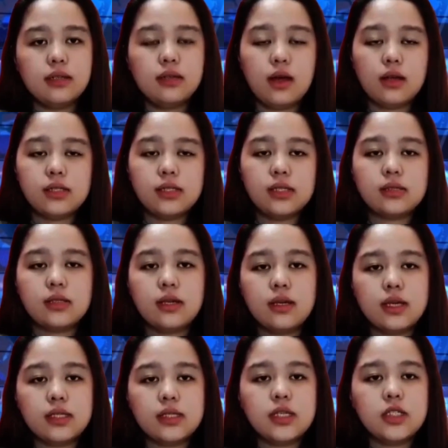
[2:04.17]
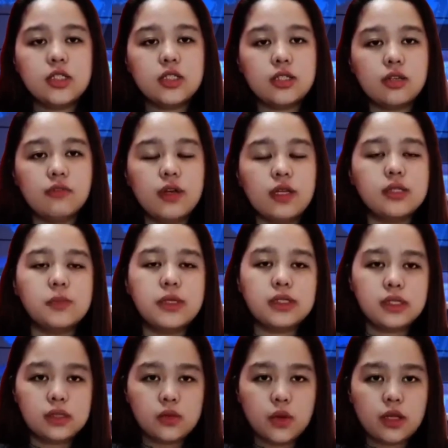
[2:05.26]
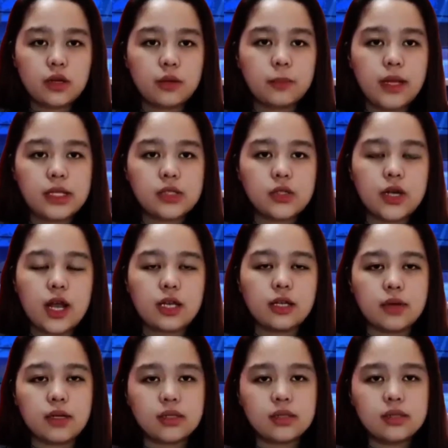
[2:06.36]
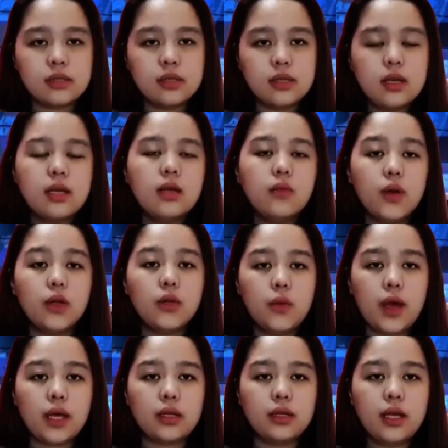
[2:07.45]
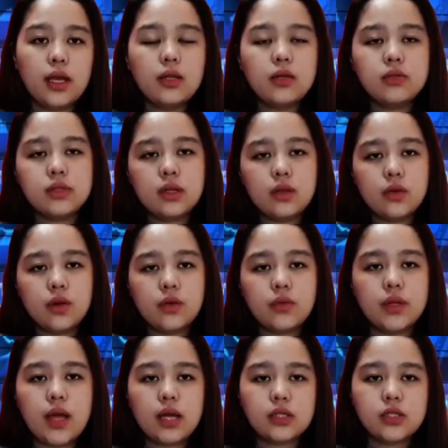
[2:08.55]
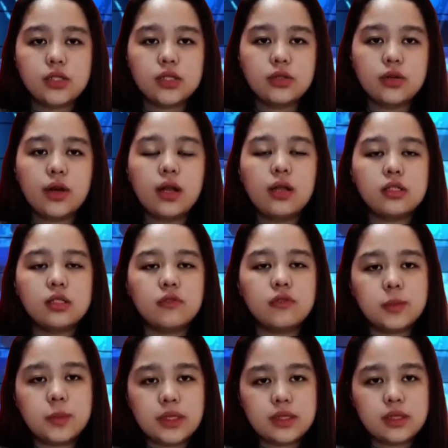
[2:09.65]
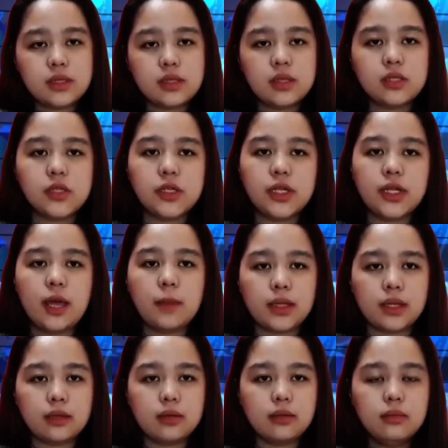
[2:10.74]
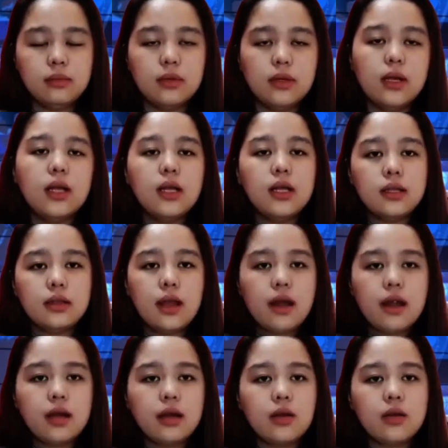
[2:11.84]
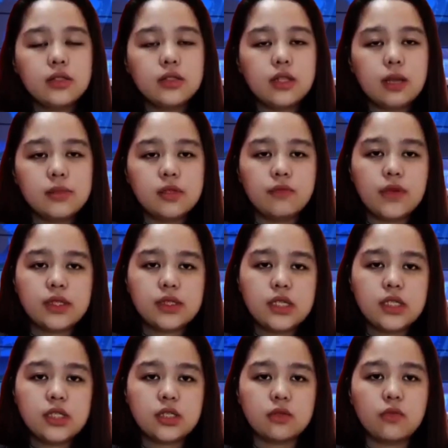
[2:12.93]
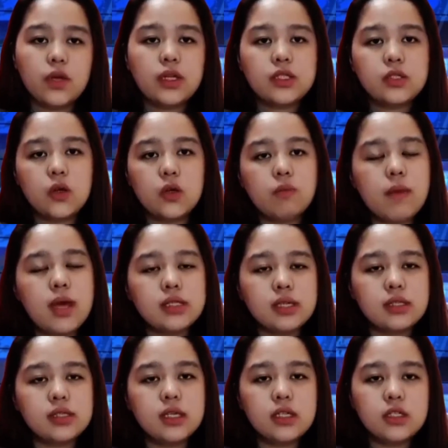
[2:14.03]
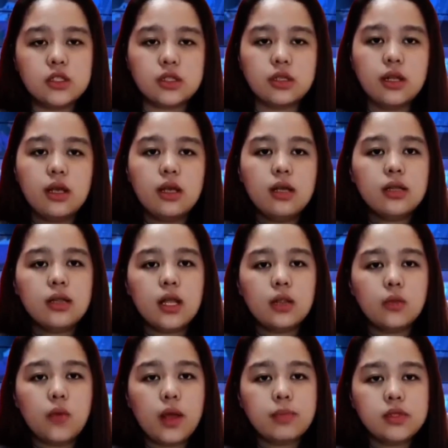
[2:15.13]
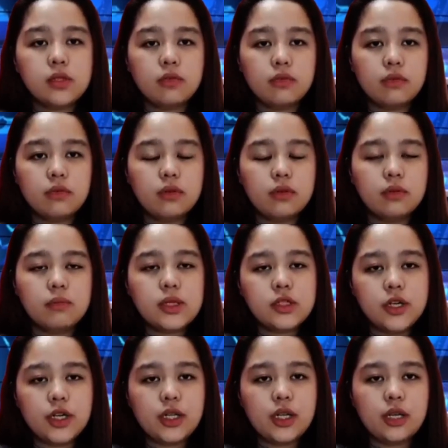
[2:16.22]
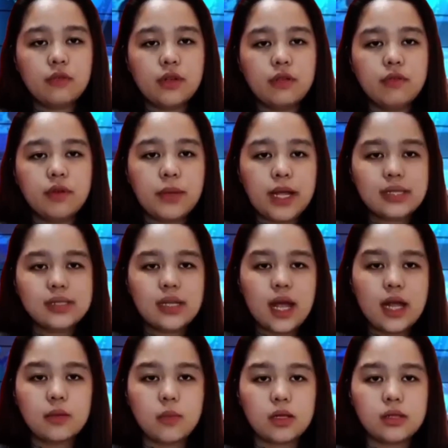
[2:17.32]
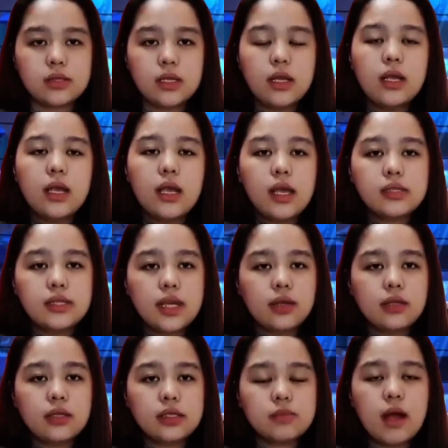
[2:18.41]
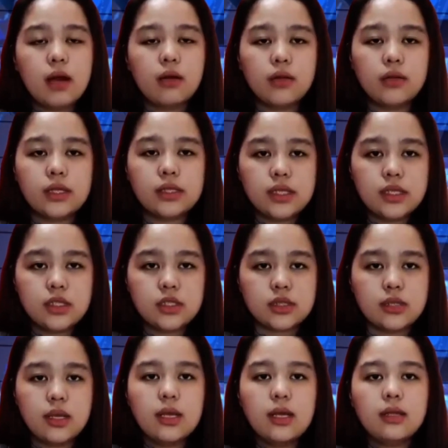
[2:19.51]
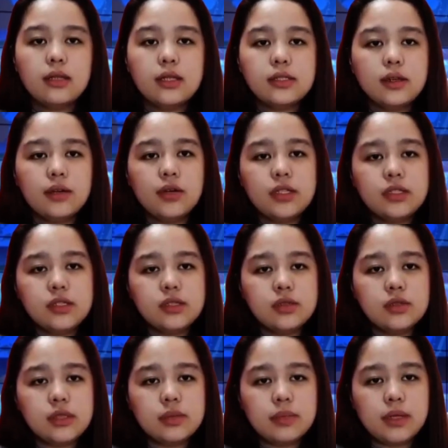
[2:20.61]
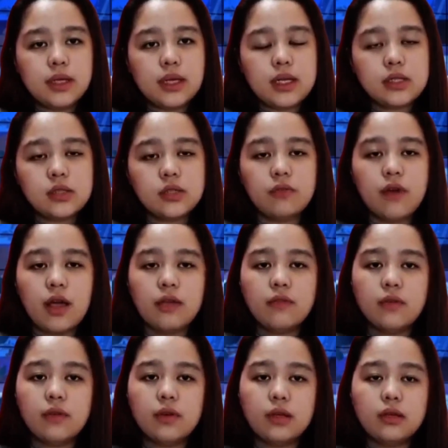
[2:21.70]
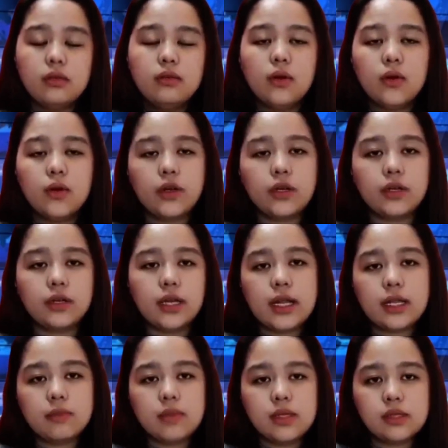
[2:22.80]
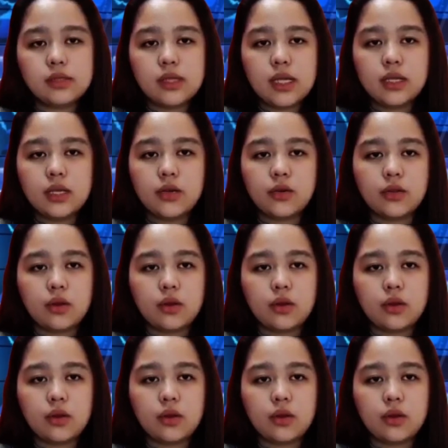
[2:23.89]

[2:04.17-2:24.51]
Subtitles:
loss is the extinction of a species, whether plants or animals, worldwide, and also the local reduction or a loss of species in a certain habitat. There are also types of extinction. One is called mass extinction, that wipes off majority of living plants and animals, and second is background extinction. These are creatures who simply cannot survive or cannot be sustained here on